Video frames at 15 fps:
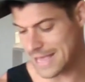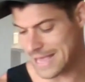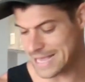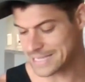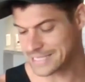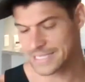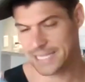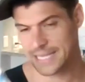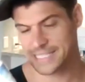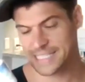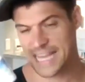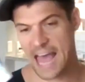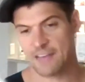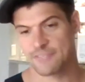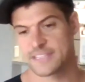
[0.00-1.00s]
Is
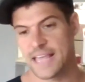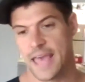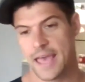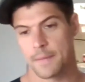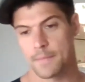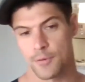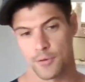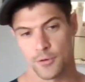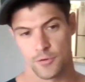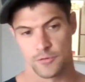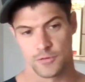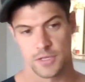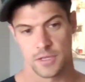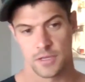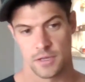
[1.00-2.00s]
this FDA
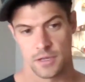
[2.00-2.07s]
approved?